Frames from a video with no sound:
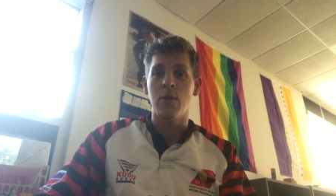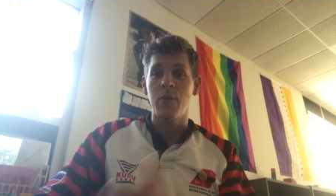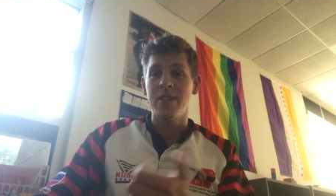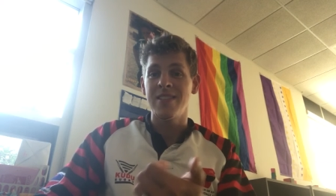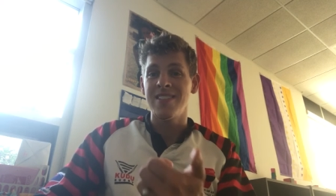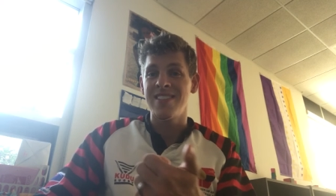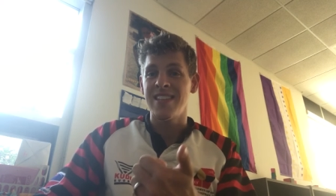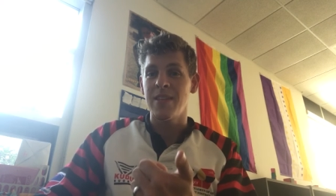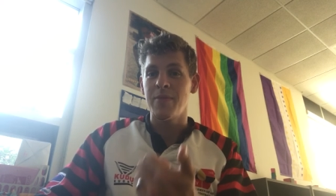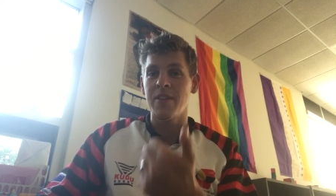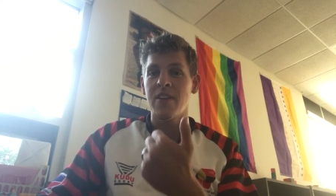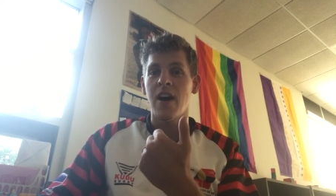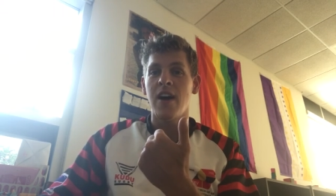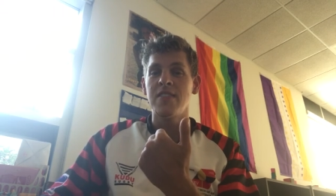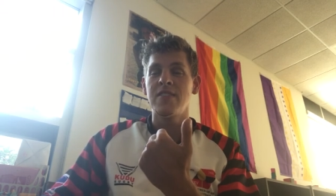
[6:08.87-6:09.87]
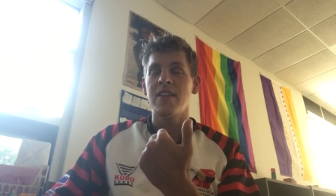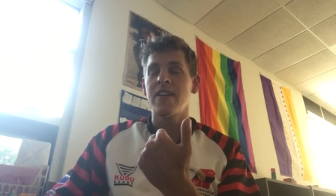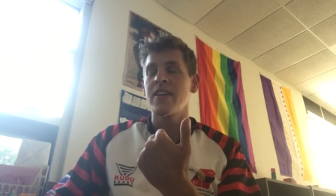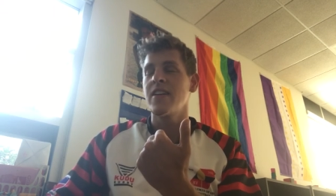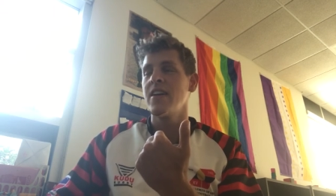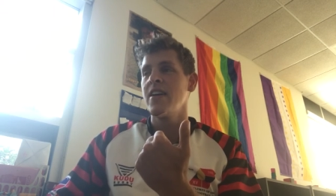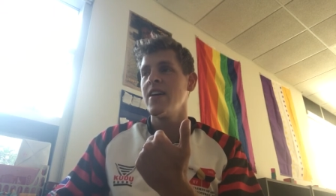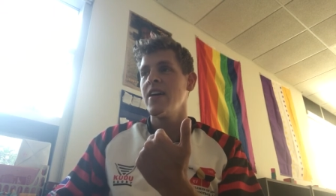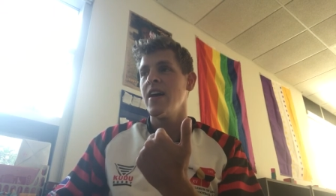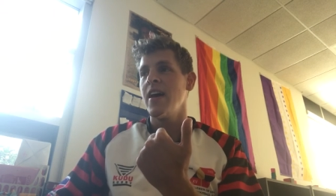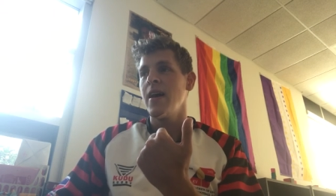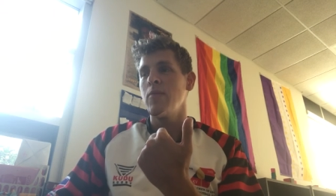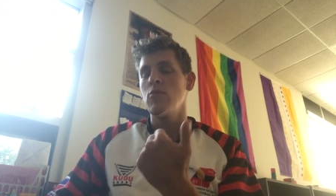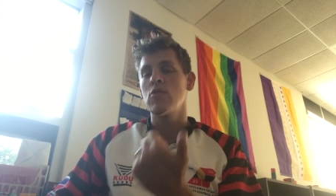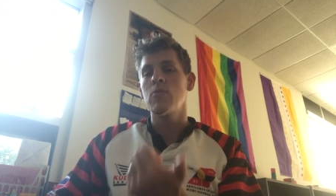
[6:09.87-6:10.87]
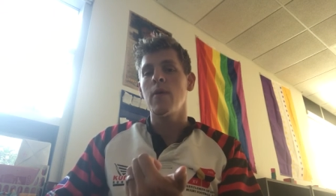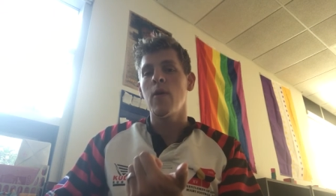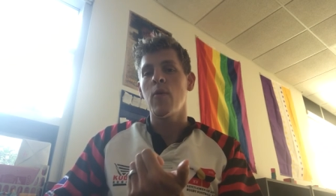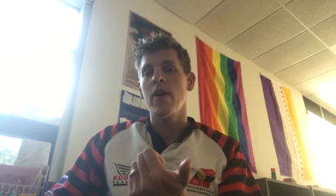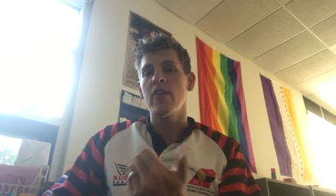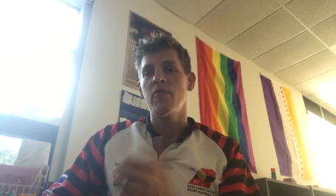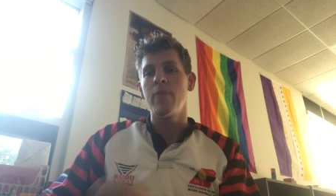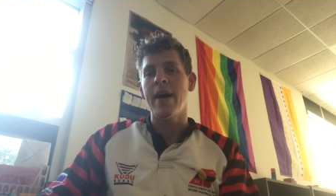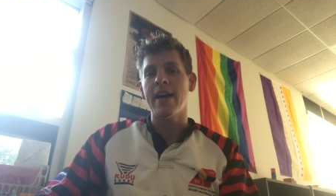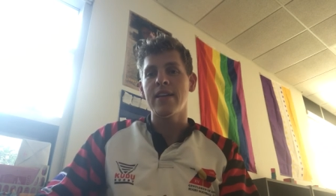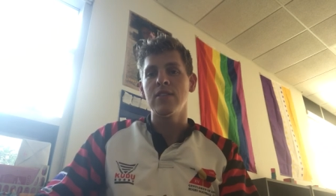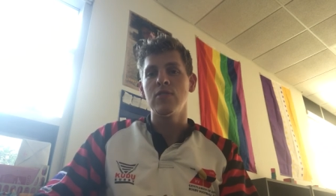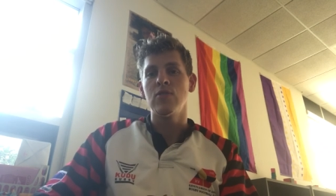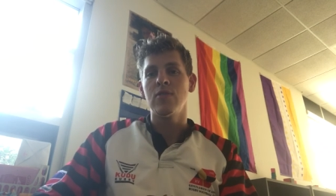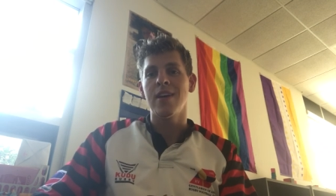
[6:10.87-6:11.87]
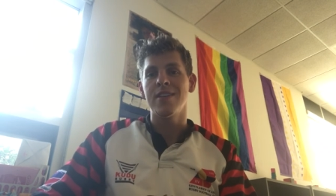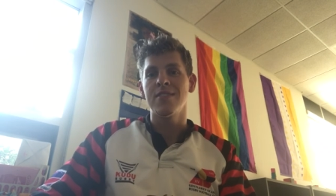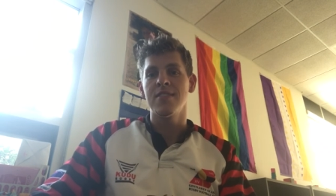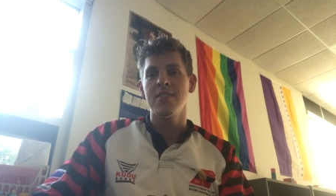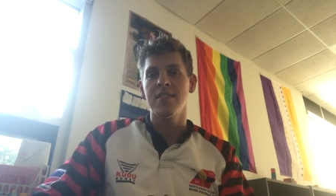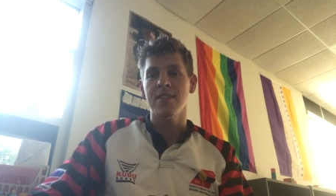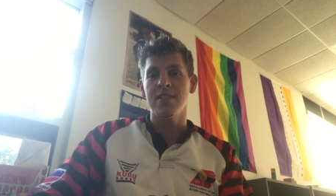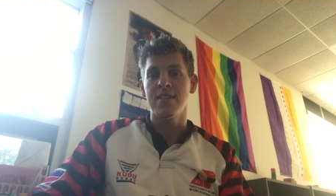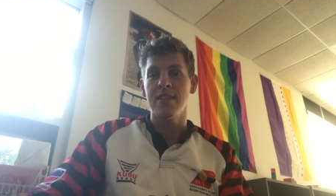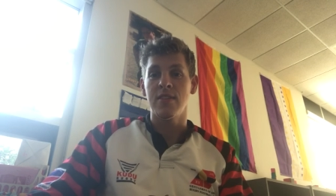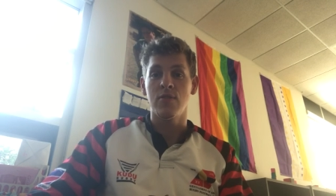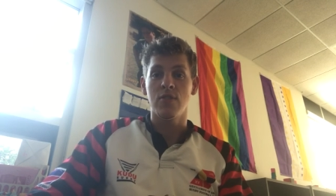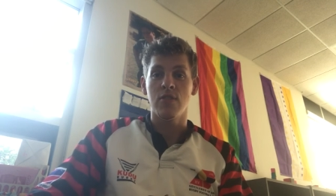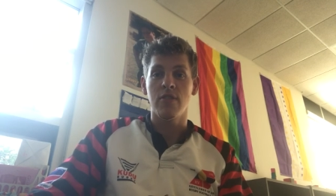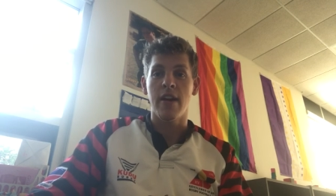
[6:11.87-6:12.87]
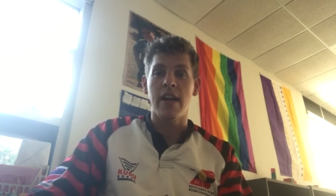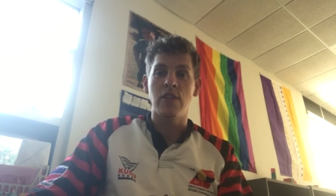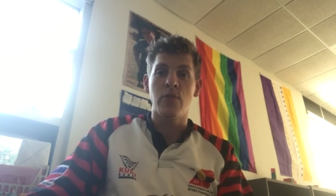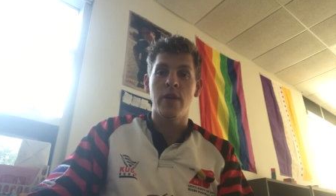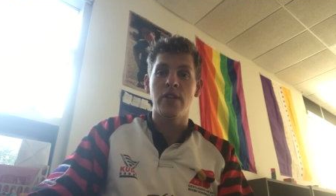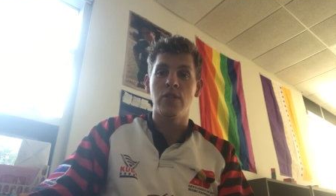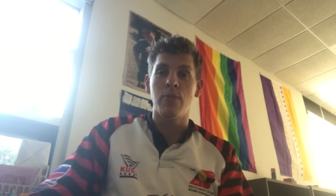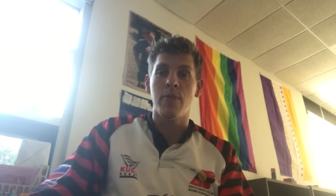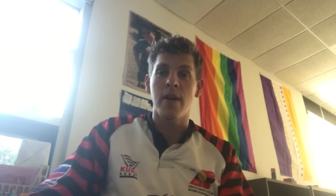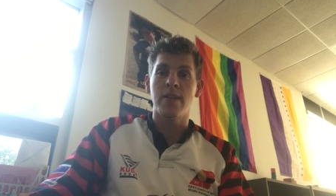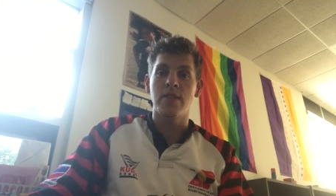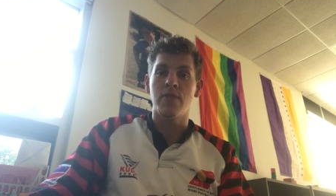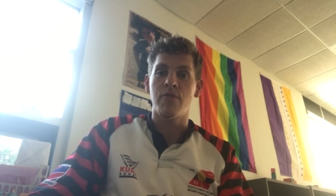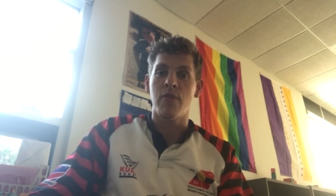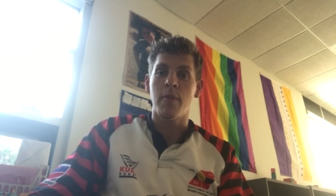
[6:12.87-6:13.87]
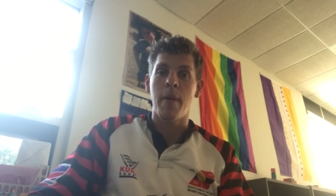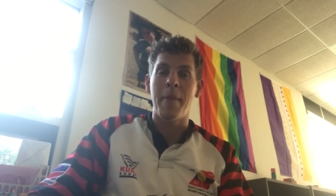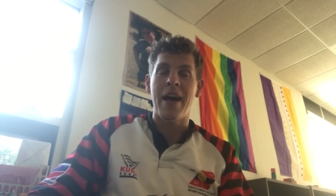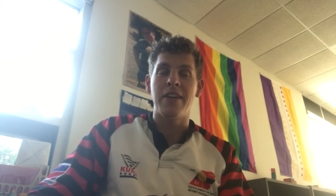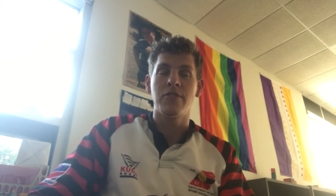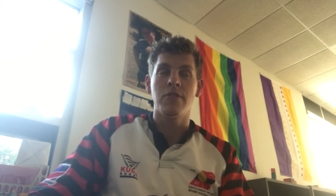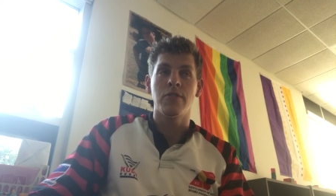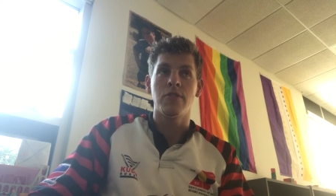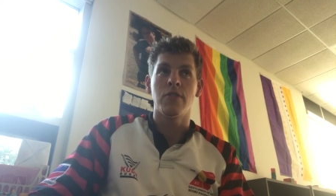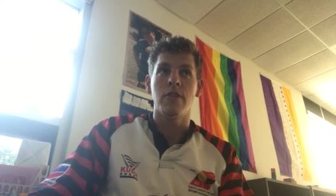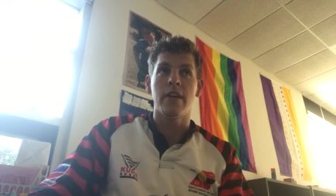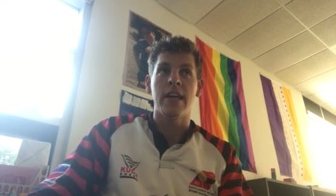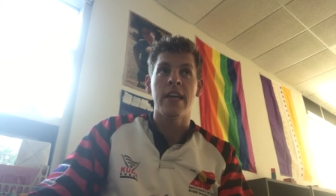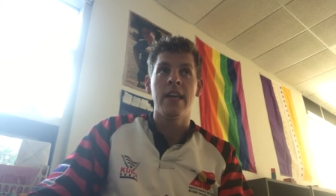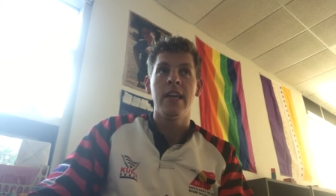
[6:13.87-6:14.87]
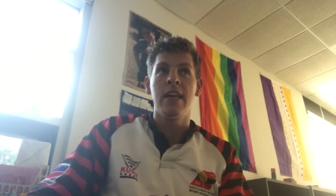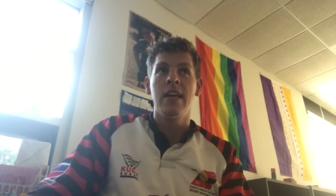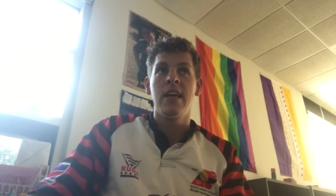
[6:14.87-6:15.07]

I went to see them in concert um, with my wife back in 2016. It was a graduation present for my master's degree,